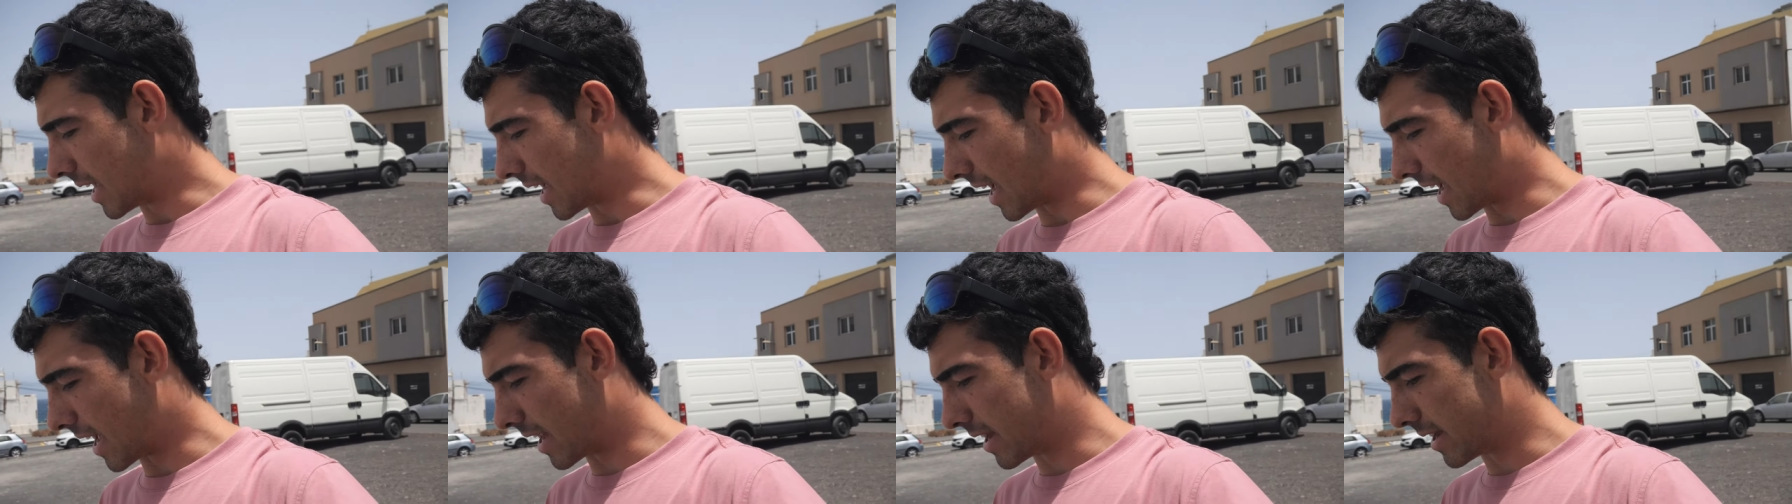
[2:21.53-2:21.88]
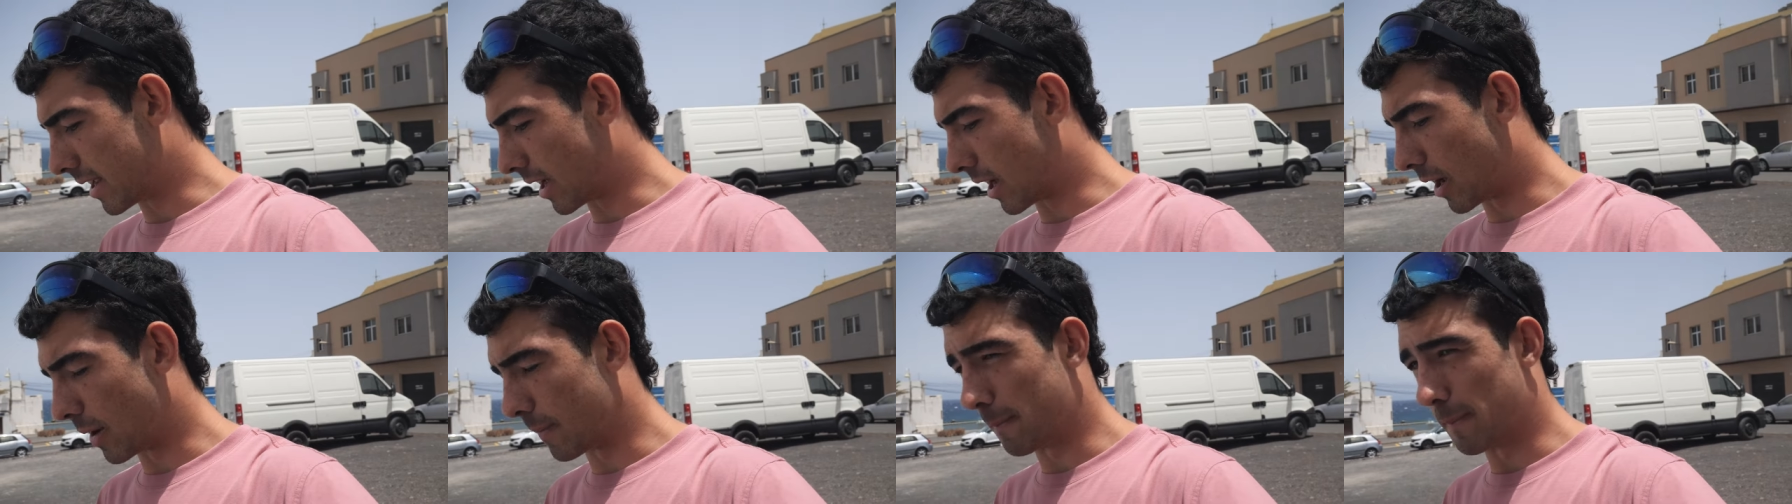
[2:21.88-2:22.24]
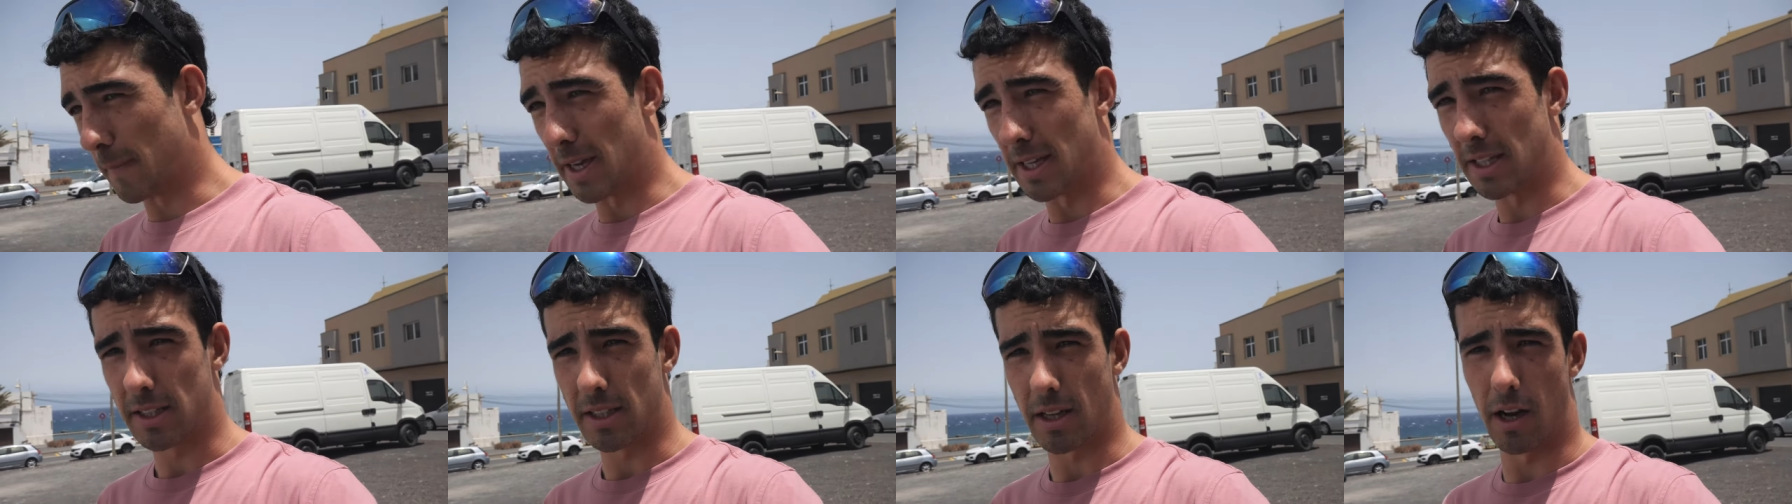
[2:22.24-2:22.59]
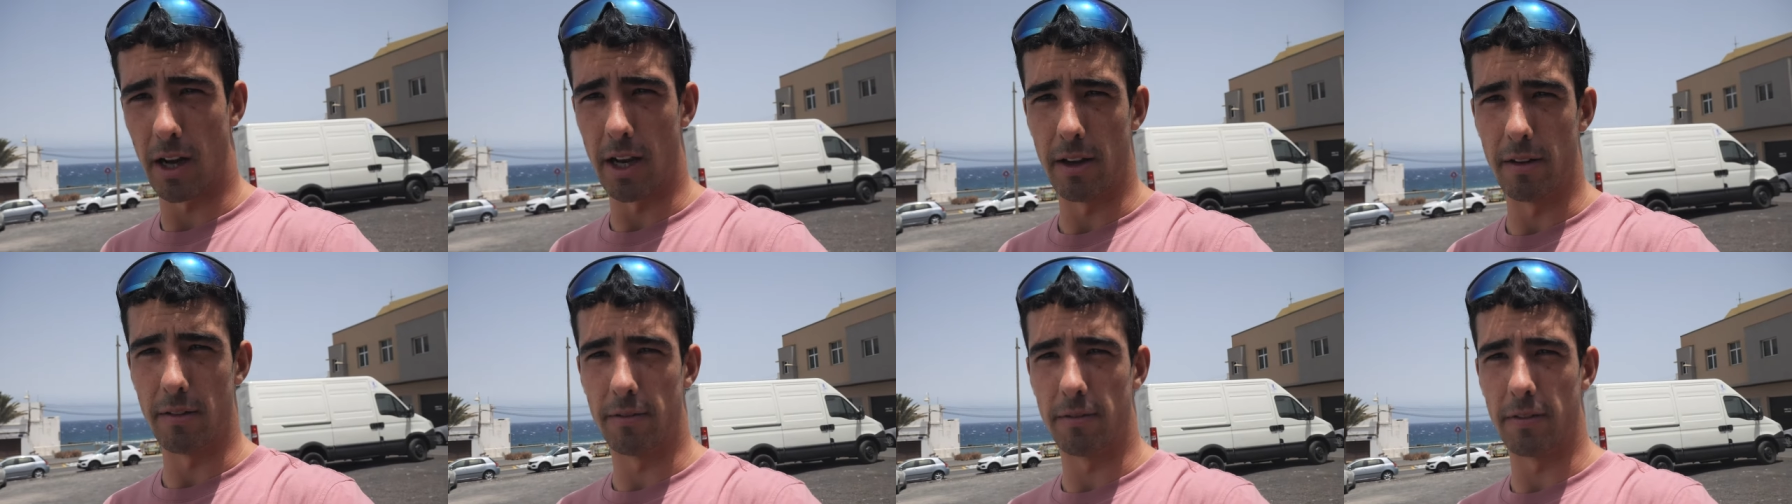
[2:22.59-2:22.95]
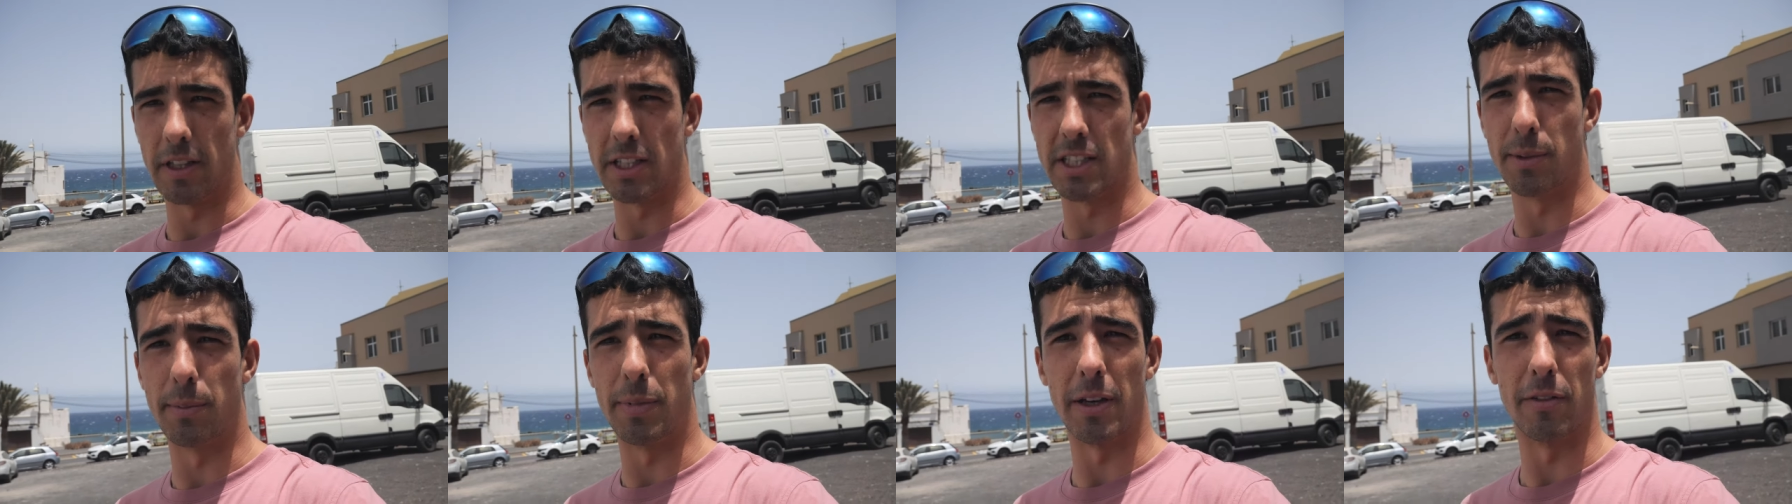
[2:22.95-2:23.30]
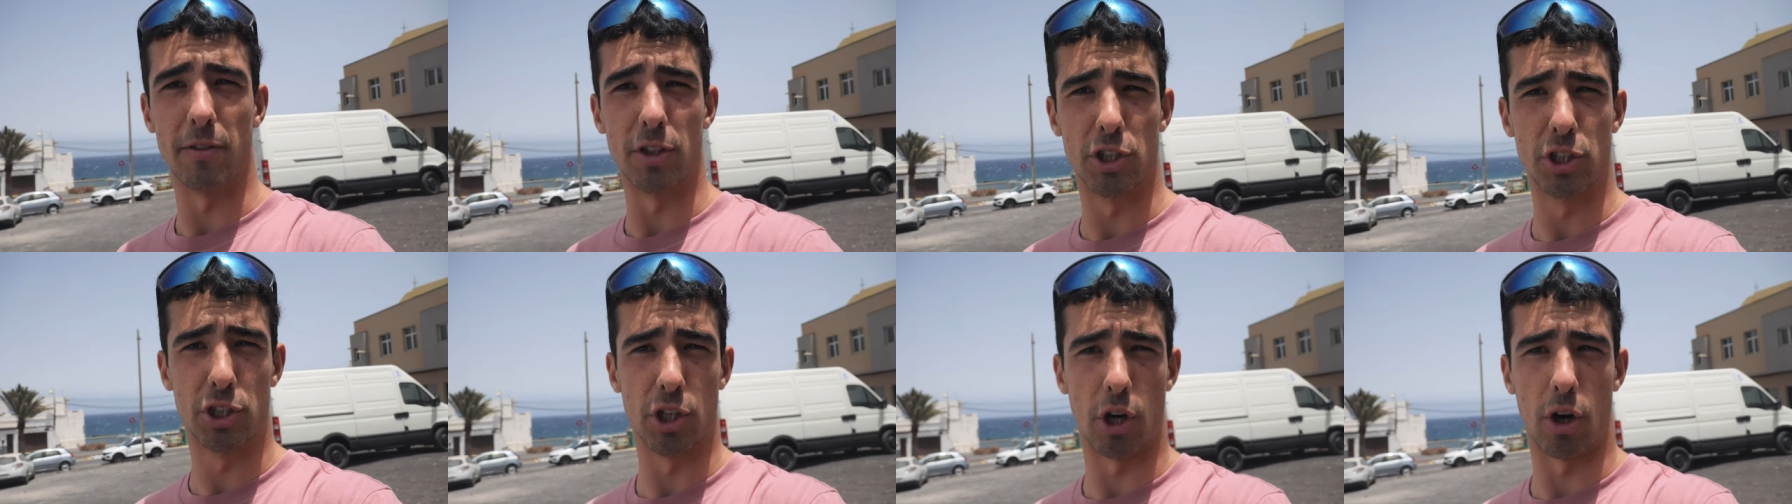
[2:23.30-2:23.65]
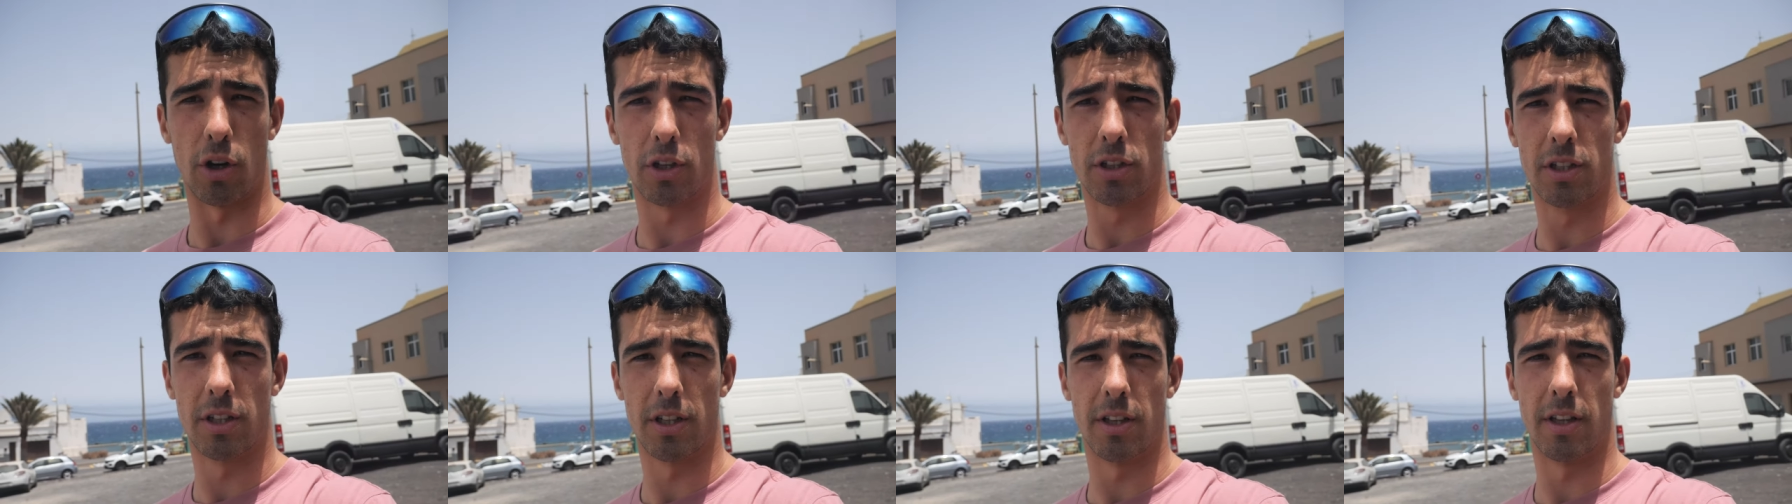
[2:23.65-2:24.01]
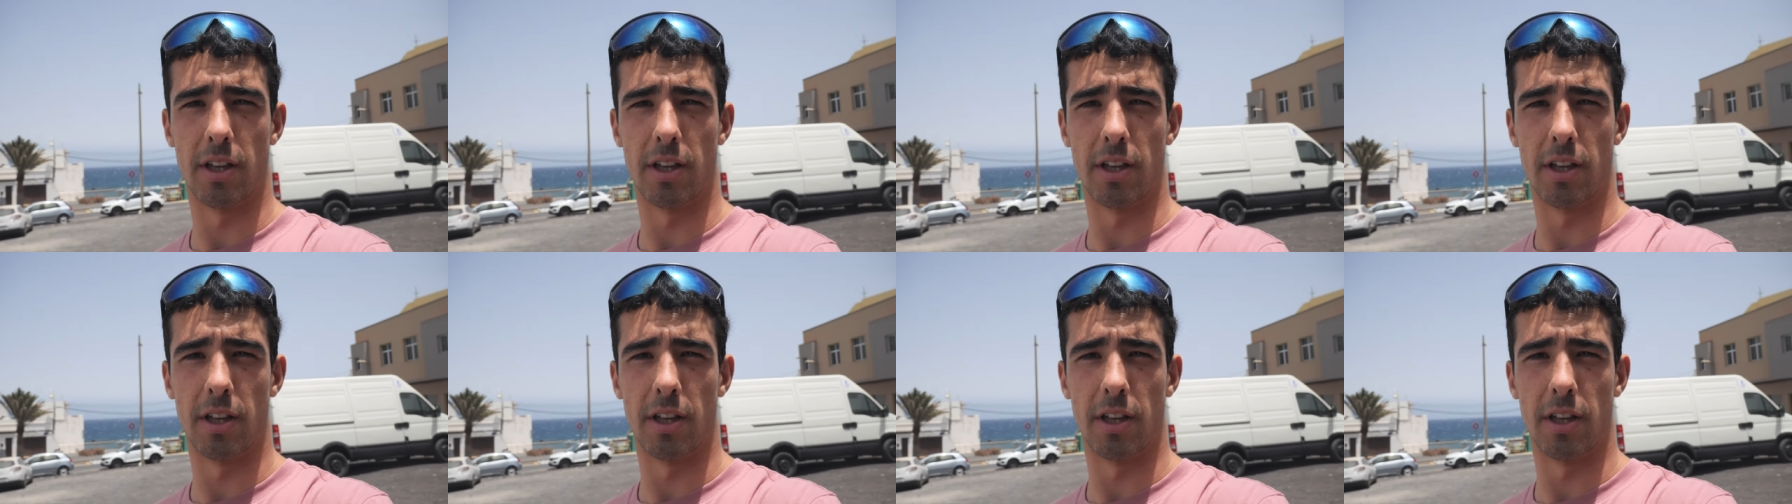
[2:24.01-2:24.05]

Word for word: and um, it's kind of it's a bit of a shock to